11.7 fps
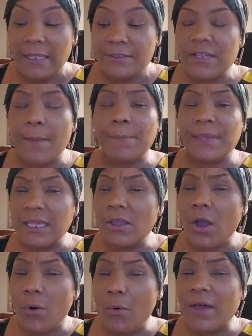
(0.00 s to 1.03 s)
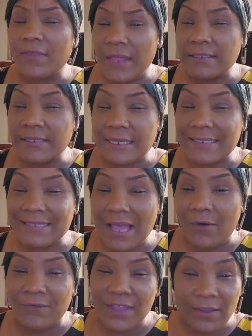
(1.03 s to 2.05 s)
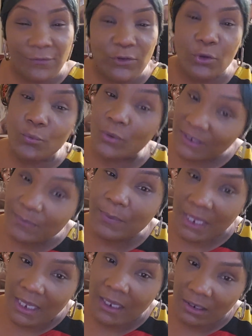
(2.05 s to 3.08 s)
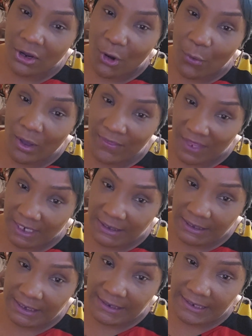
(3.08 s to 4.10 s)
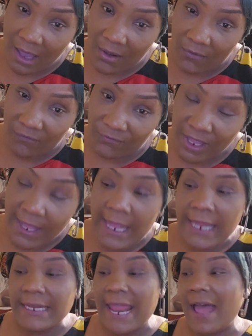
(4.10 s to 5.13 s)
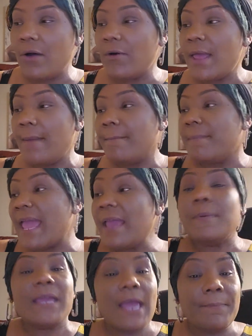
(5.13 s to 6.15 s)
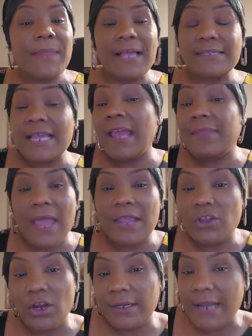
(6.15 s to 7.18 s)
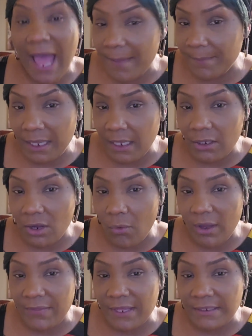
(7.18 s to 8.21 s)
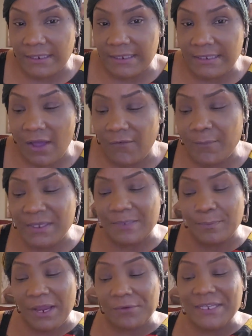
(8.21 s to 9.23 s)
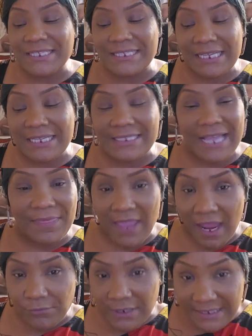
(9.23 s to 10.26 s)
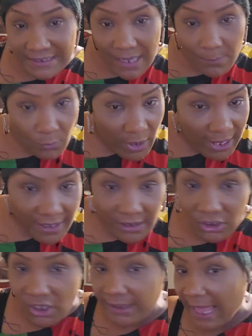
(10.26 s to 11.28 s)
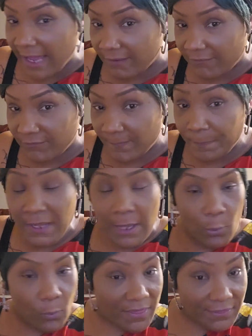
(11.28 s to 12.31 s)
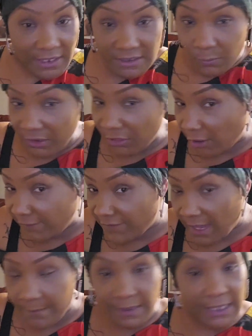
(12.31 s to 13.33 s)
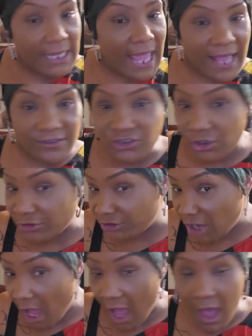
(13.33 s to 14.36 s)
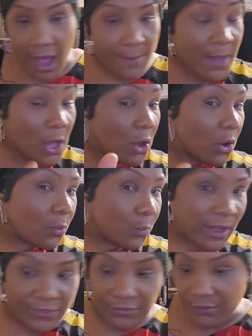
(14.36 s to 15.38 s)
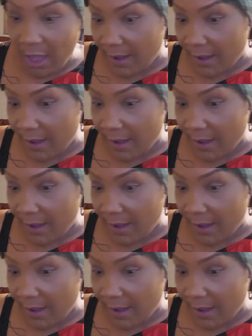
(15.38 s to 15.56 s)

to be your authentic self if you was being your authentic self. Now, maybe, I'm not saying that you're not being your authentic self, but Spirit sees that there is somewhere in your life, whether it's with your family, at your job, with